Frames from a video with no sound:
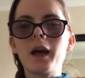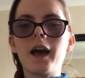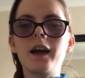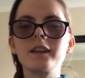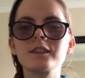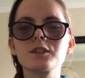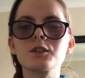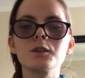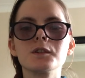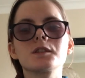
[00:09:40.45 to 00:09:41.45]
and
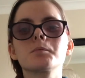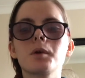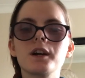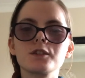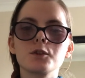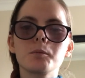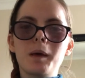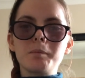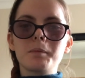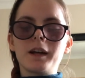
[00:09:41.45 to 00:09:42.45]
to surprise your
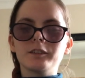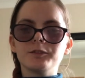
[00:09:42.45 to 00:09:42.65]
pen pal.